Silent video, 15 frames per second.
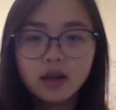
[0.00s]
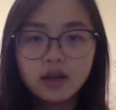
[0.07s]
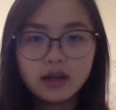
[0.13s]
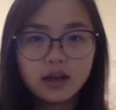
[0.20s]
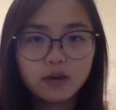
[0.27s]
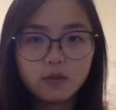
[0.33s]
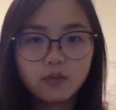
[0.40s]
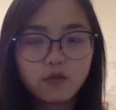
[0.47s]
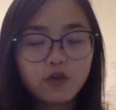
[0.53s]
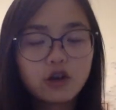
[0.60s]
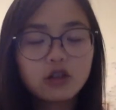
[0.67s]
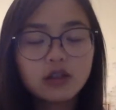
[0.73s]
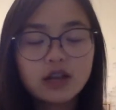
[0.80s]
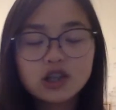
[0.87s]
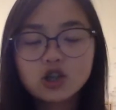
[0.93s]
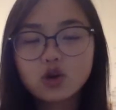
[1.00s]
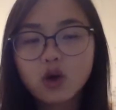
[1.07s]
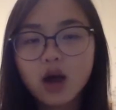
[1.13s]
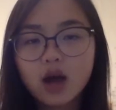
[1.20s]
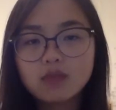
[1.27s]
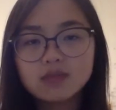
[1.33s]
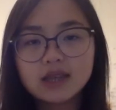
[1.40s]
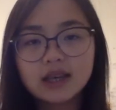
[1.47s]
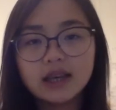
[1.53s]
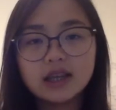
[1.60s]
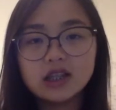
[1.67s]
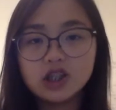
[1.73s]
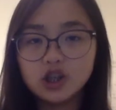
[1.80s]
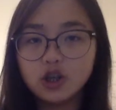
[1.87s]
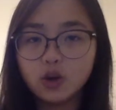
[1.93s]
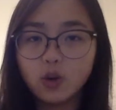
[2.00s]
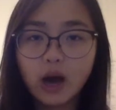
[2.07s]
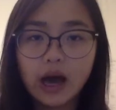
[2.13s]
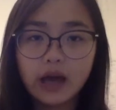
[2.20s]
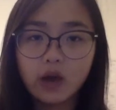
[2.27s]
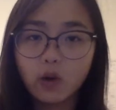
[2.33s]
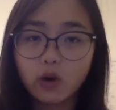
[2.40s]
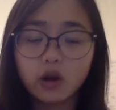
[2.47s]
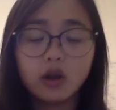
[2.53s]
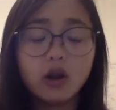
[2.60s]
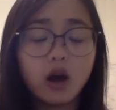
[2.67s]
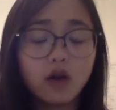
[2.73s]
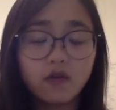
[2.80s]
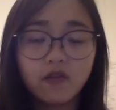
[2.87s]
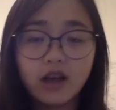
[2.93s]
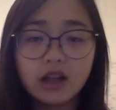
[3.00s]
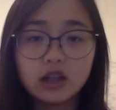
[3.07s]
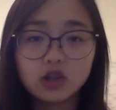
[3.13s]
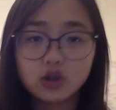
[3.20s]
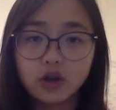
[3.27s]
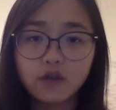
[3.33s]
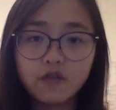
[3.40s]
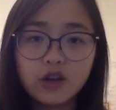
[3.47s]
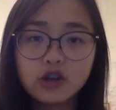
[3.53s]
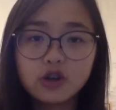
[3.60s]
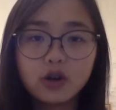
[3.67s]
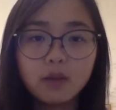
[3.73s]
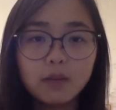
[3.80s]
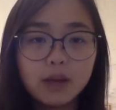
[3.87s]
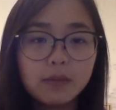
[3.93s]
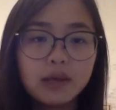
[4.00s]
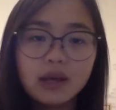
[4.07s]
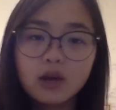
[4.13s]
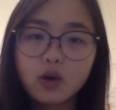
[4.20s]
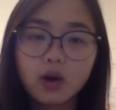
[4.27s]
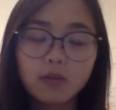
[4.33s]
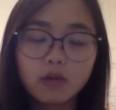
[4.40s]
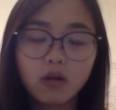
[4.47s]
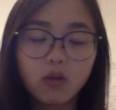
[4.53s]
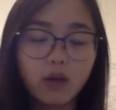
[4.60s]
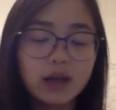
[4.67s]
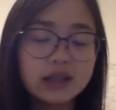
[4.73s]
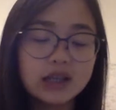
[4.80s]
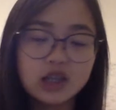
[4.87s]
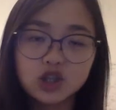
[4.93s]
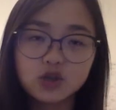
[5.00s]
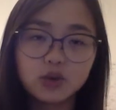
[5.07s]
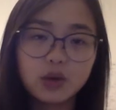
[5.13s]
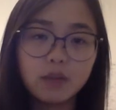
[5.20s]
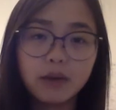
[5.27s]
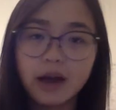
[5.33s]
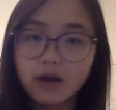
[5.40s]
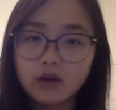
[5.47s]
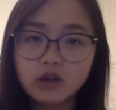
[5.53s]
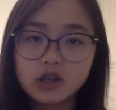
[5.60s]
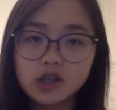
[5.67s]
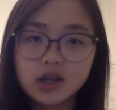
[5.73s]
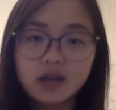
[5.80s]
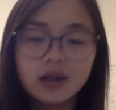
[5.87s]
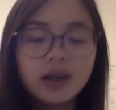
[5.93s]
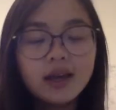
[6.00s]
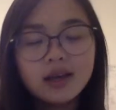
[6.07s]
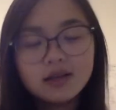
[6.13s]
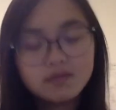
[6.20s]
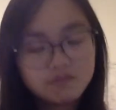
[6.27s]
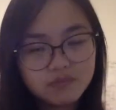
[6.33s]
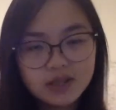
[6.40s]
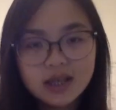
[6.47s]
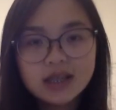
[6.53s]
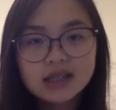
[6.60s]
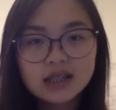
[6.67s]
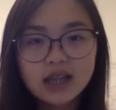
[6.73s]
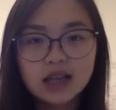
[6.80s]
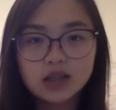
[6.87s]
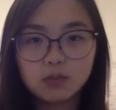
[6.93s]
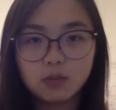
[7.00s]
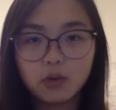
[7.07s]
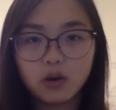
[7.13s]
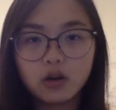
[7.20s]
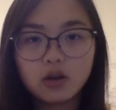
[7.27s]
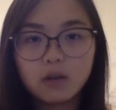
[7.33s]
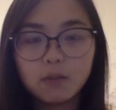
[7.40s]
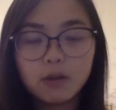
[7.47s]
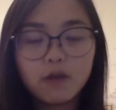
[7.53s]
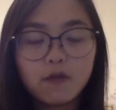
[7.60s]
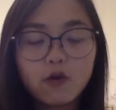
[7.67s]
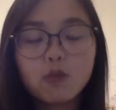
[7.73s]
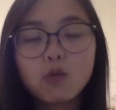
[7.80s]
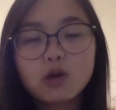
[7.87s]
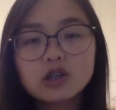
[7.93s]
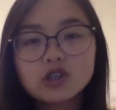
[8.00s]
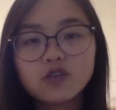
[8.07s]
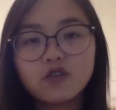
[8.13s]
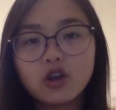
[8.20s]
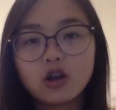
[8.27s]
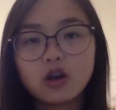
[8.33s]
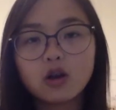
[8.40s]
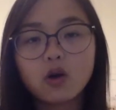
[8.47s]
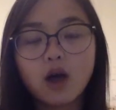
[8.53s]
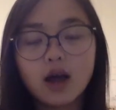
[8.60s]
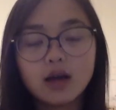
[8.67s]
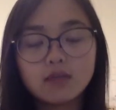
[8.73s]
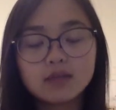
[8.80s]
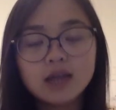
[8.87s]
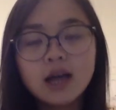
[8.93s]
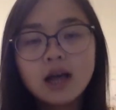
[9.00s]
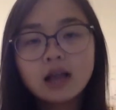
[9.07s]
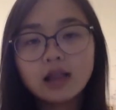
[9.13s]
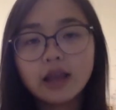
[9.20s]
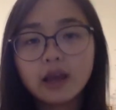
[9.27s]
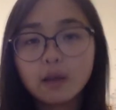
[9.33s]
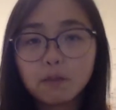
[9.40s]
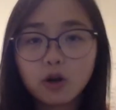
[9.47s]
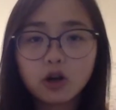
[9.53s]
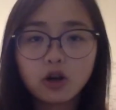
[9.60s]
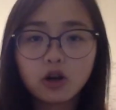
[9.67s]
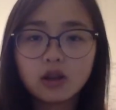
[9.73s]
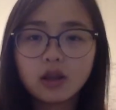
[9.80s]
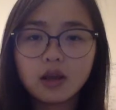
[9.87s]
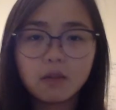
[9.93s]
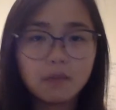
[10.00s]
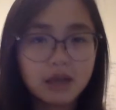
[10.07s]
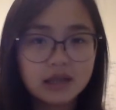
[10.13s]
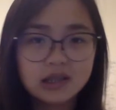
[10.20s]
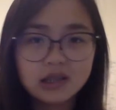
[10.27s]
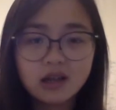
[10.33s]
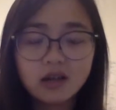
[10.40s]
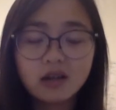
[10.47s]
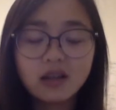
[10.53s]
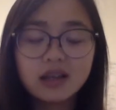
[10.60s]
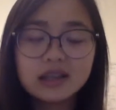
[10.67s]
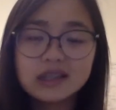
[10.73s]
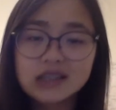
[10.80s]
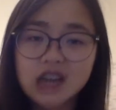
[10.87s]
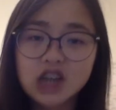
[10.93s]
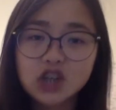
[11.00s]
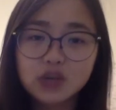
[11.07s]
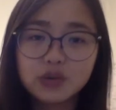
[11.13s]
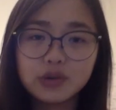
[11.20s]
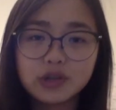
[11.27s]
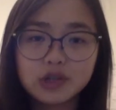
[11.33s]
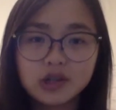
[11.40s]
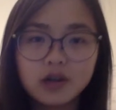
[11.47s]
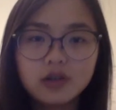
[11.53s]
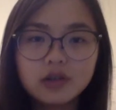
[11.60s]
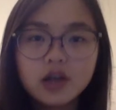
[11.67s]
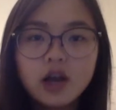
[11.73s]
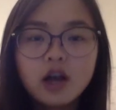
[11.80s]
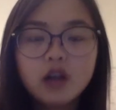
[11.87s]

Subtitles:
Now, for lesser crimes like a DUI or a nonviolent drug offender, maybe a criminal rights history background check isn't as important. But for more severe crimes like murder, like manslaughter, like sexual assault,